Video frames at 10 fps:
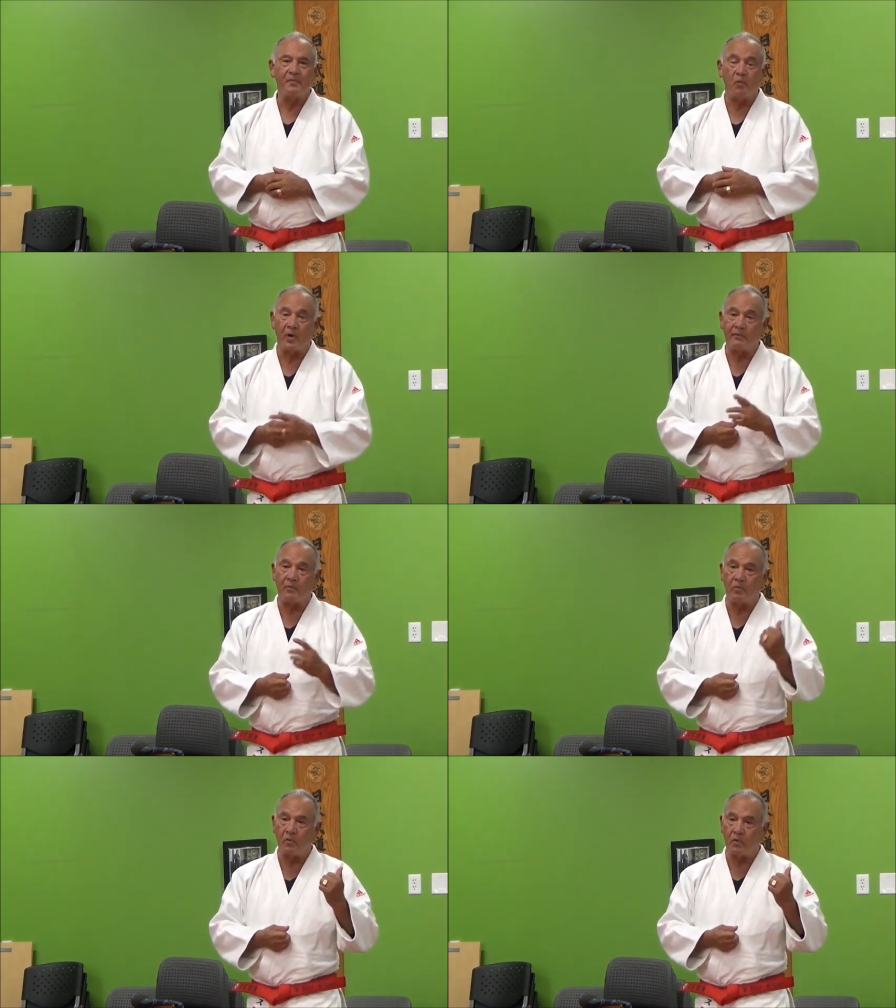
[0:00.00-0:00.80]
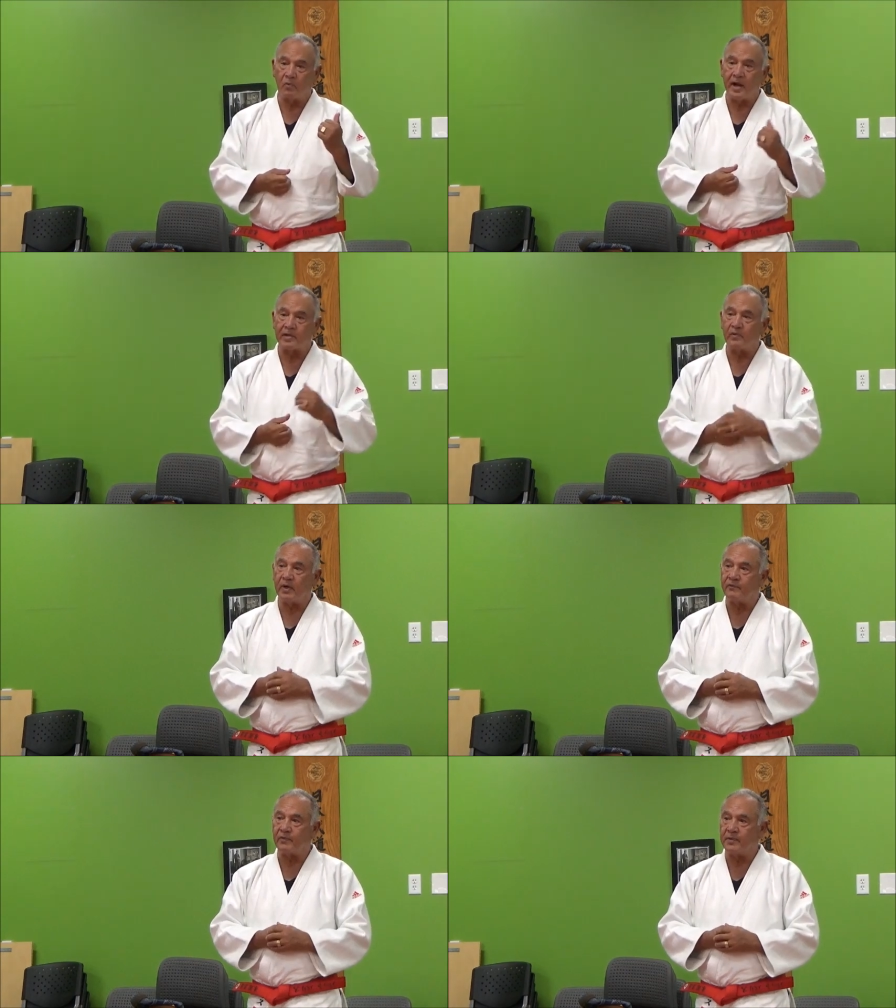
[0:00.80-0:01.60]
One of them
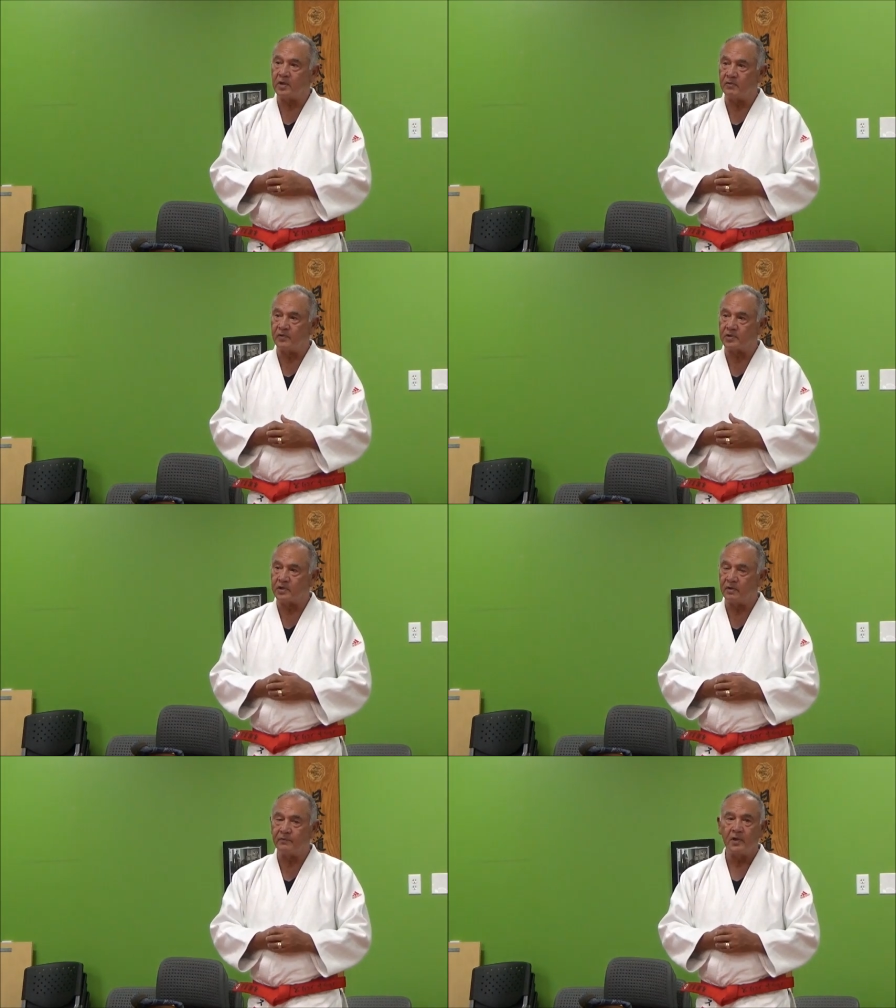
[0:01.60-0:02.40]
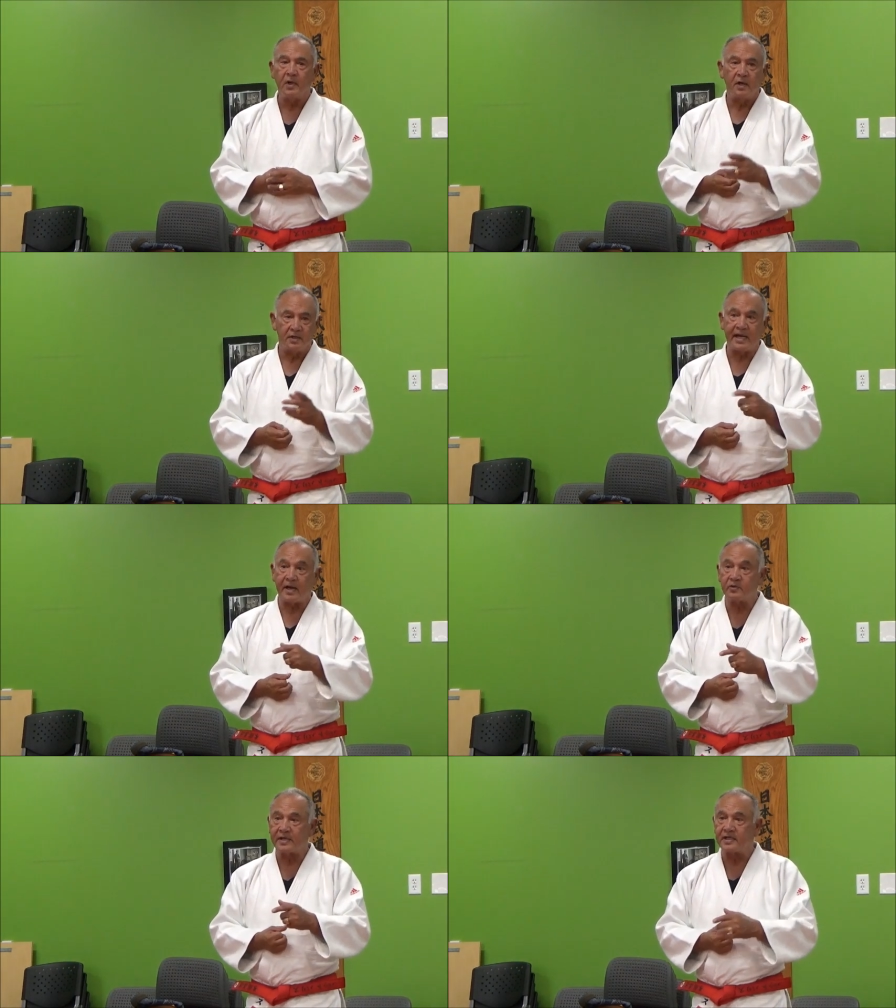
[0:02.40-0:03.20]
graduated from the University of San
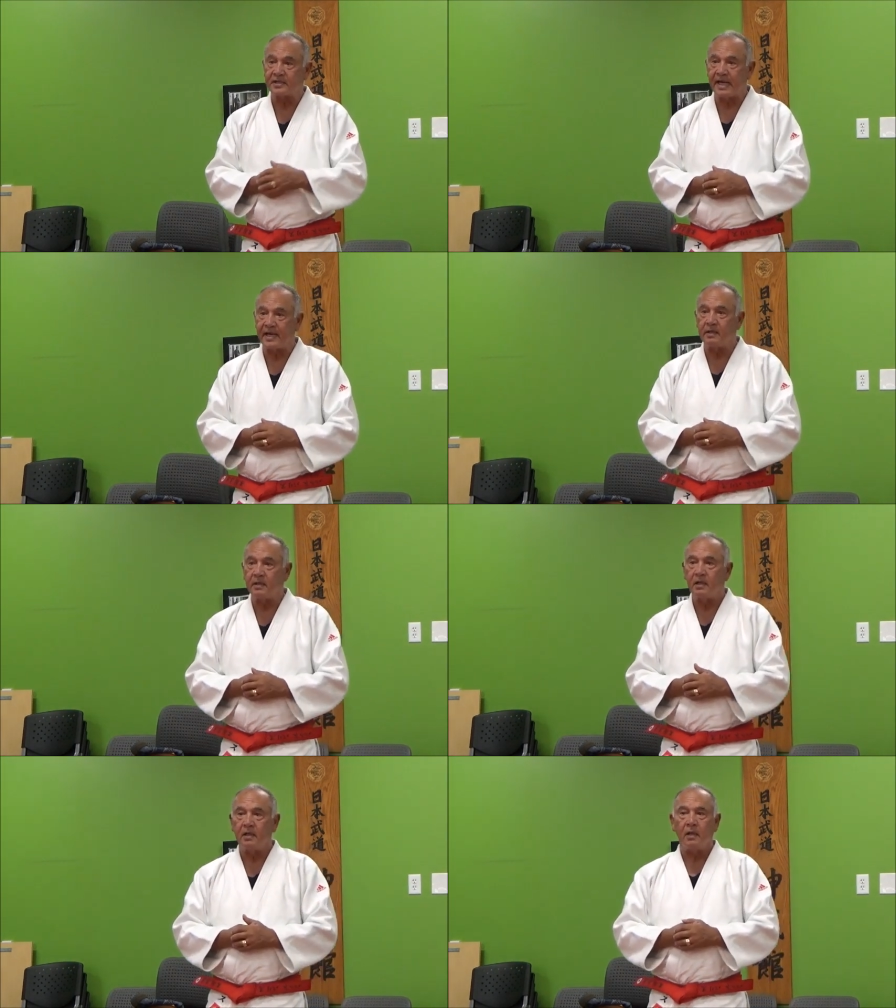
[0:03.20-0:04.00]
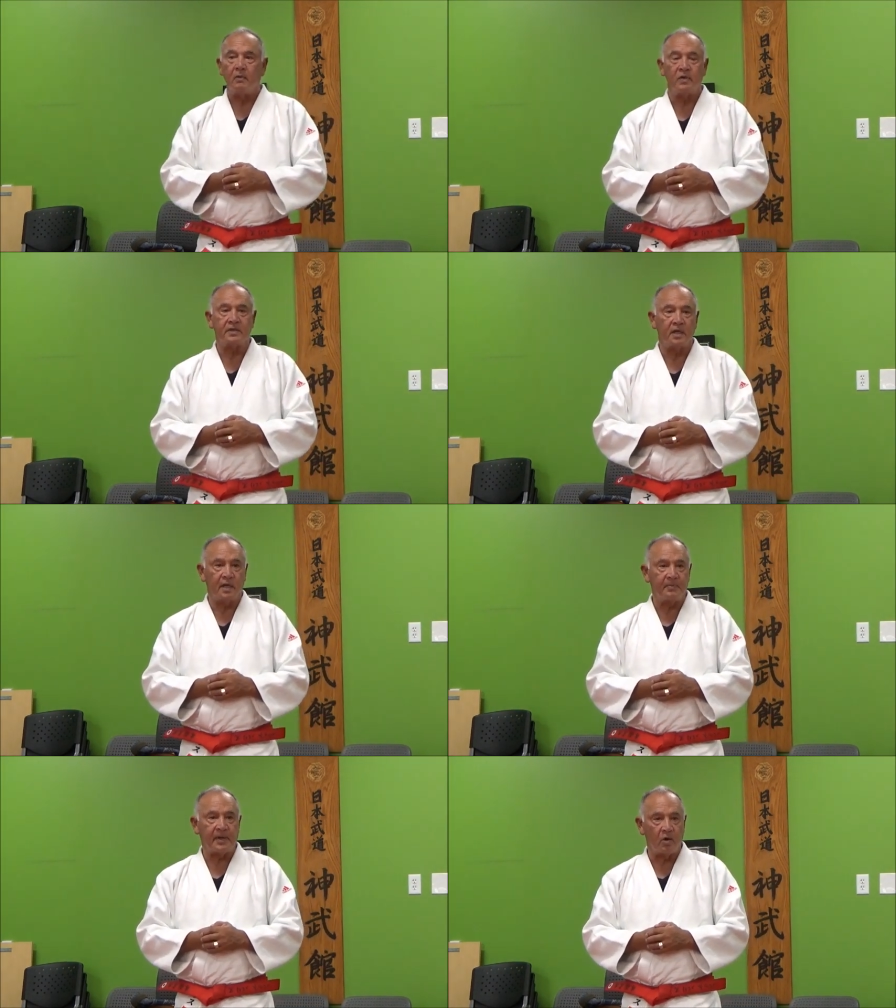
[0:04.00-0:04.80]
Jose State, was an
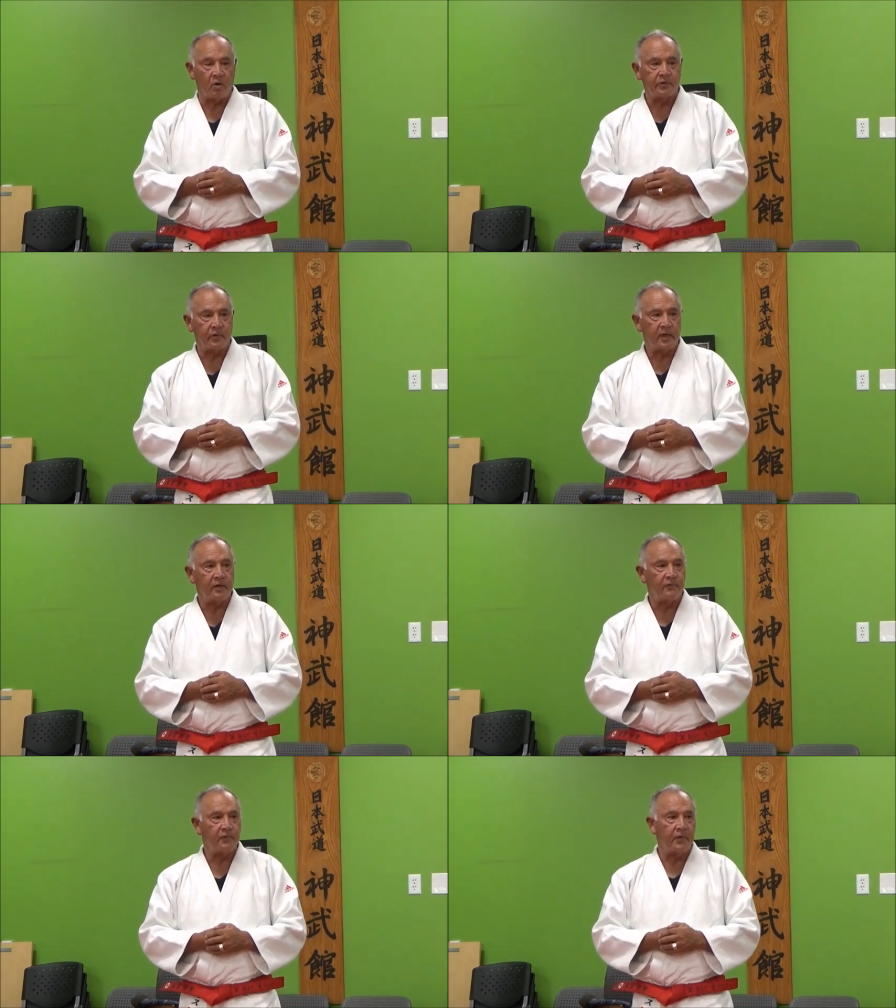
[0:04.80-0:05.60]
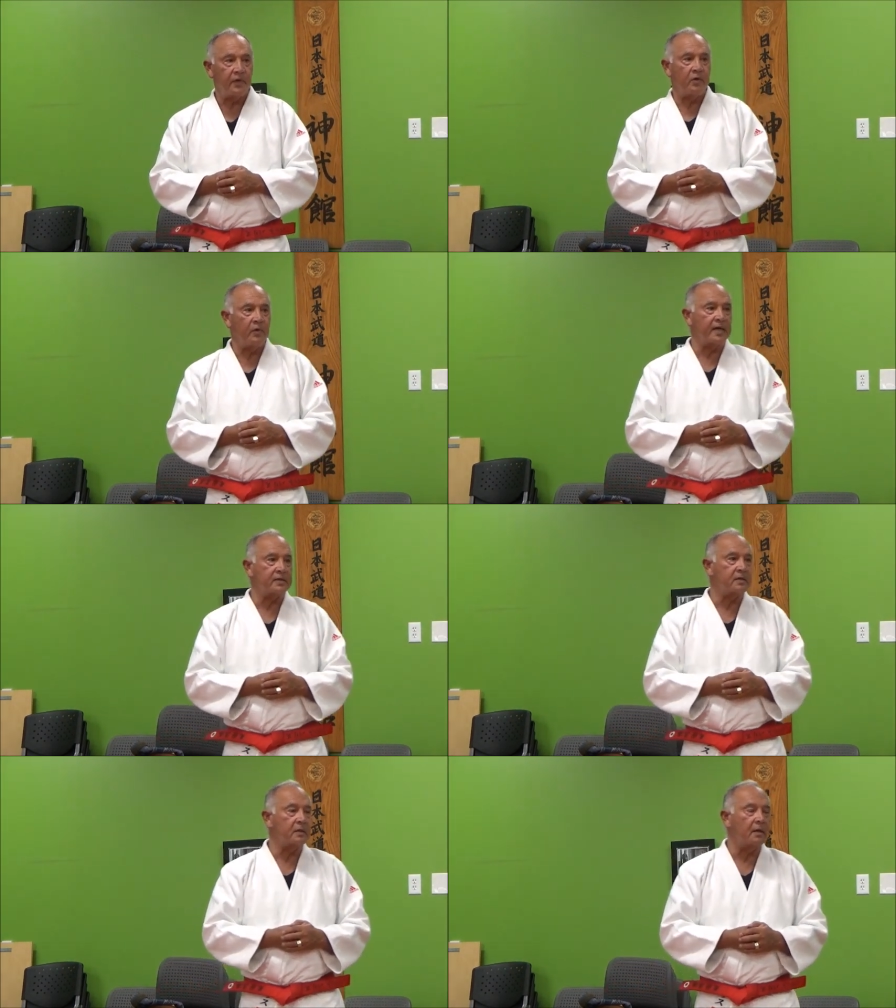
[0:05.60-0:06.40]
Olympic alternate for the U.S.